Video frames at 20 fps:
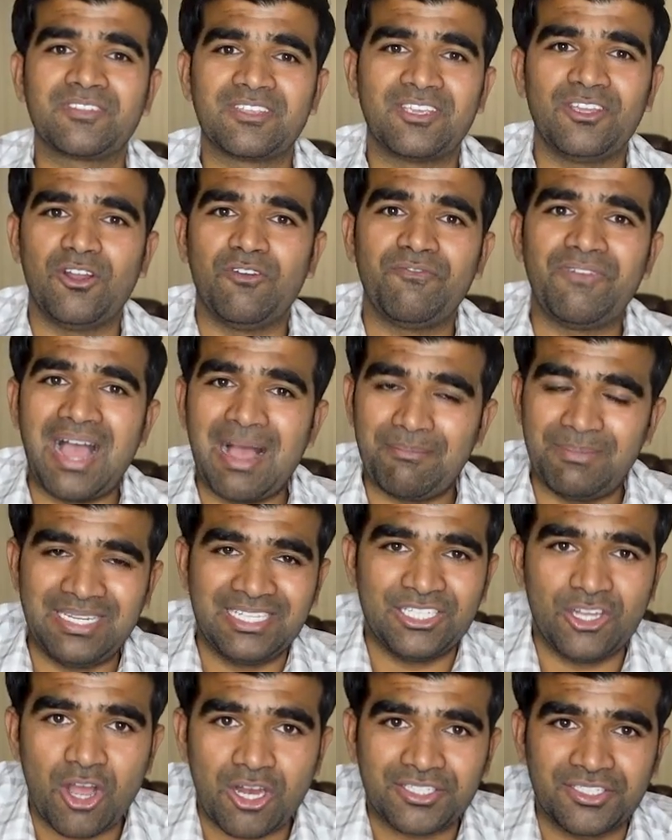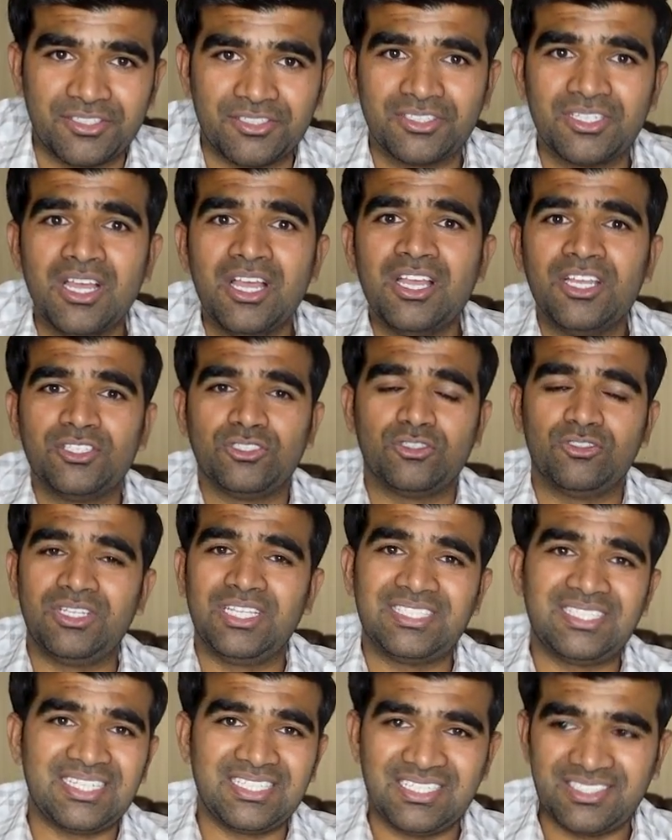you know family doctors so
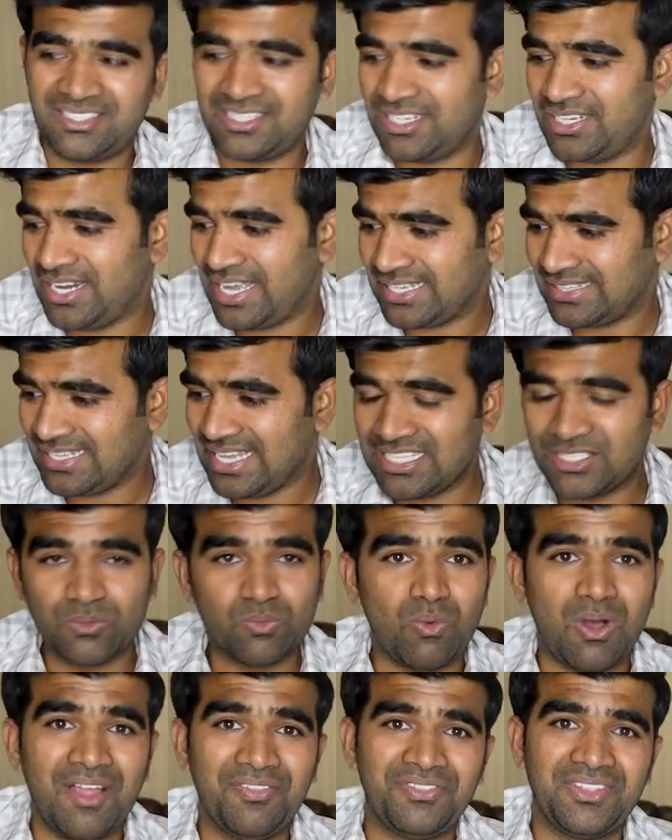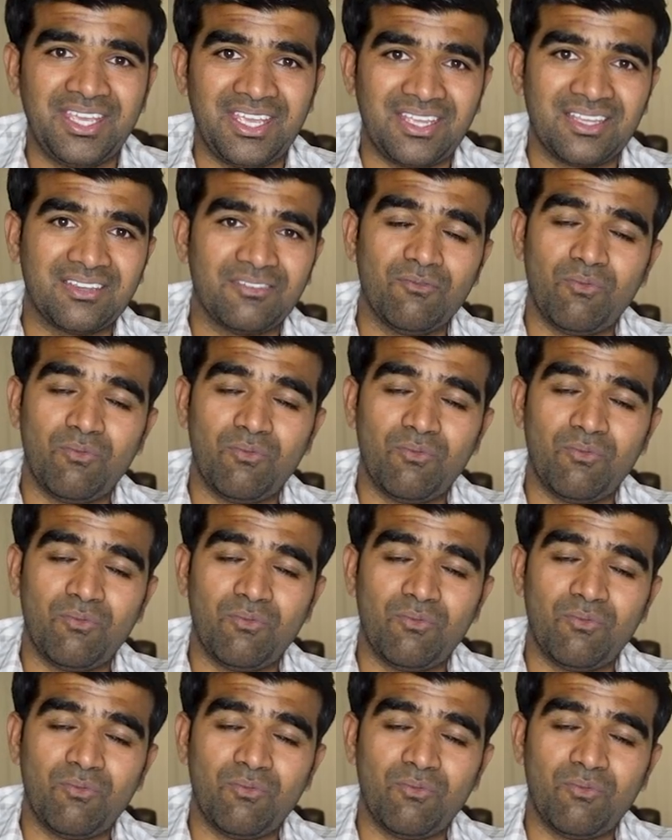they suggested like that's one thing